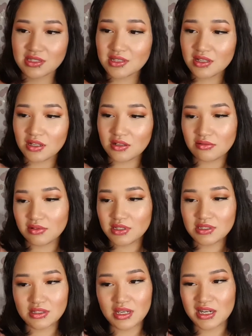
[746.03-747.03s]

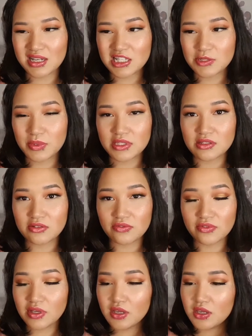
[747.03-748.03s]
It's kind of expensive,
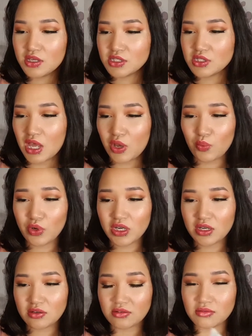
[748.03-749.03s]
so I
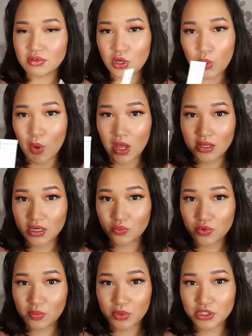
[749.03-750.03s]
wouldn't go out
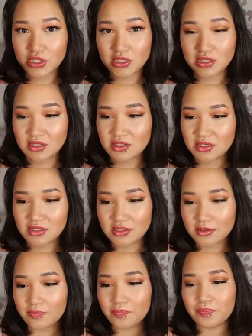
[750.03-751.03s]
and repurchase
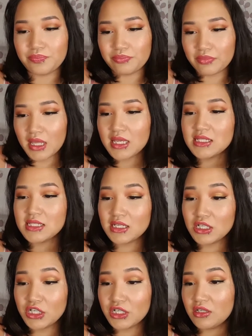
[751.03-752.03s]
this. It
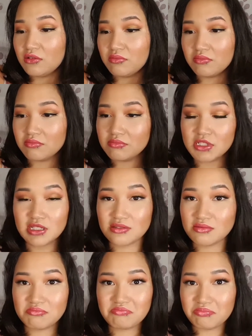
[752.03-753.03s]
did good,
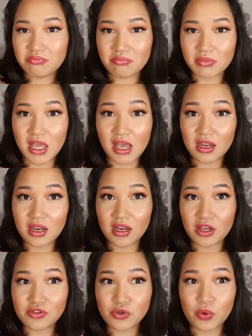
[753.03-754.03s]
just not
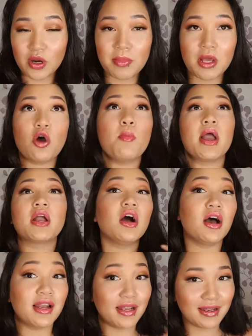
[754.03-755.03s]
enough to where I'm like, oh my
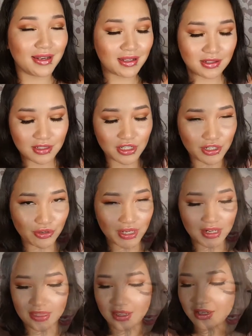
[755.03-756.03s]
god, I need it, you know,
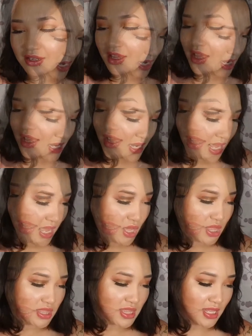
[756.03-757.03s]
kind of thing.
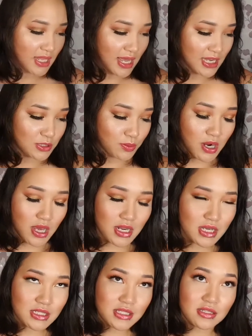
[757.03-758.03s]
Now the last
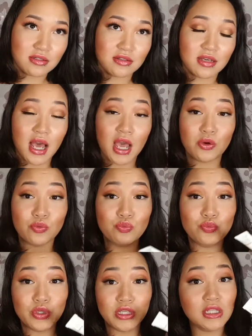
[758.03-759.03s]
product I
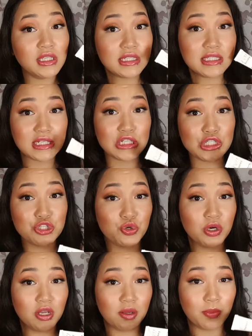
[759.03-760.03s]
really did
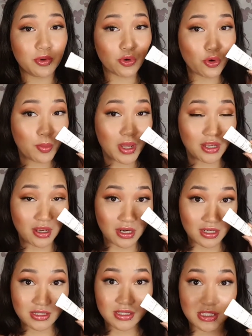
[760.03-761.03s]
enjoy, but oh my
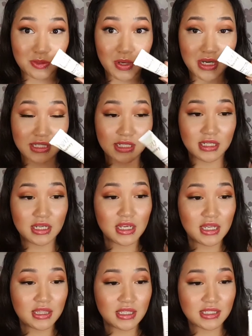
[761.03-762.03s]
god, is this pricey.
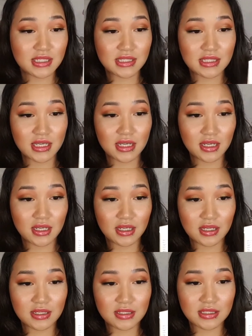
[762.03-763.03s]
This is
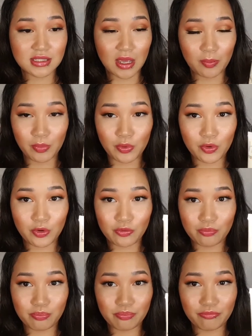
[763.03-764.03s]
a
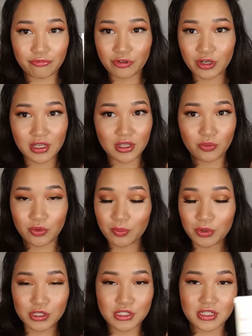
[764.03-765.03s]
sample free gift with
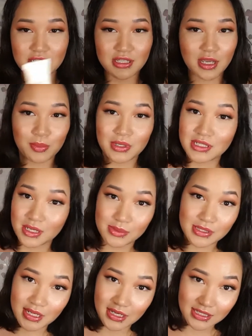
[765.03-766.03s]
purchase. How many
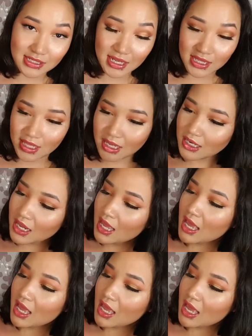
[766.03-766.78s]
times can I say that?